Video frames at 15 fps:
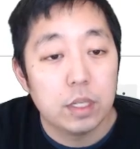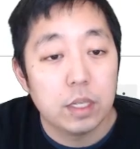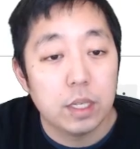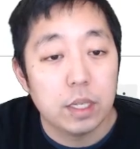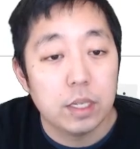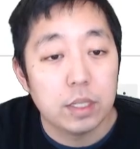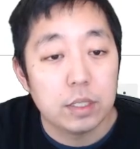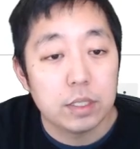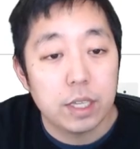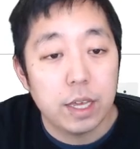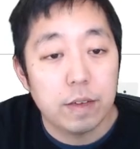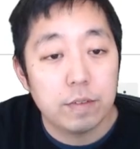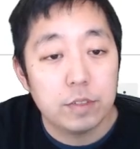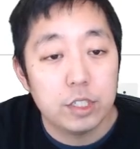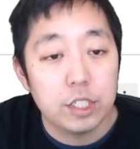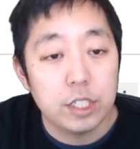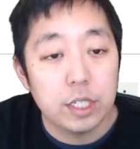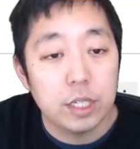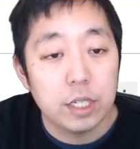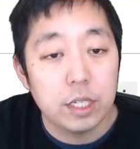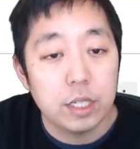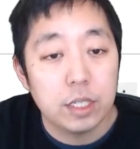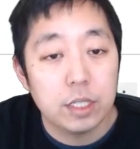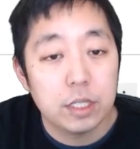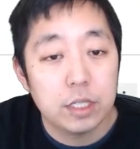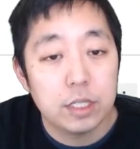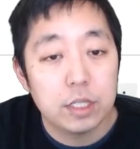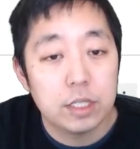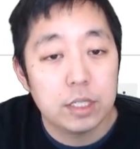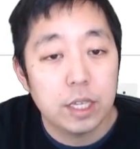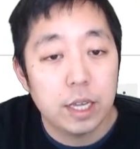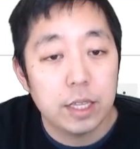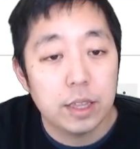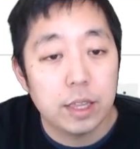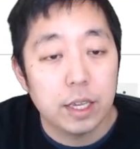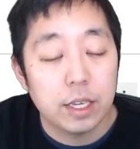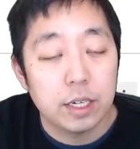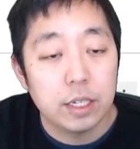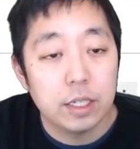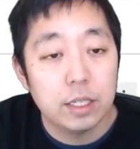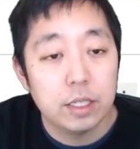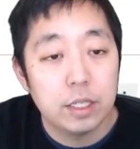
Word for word: is Fg sine theta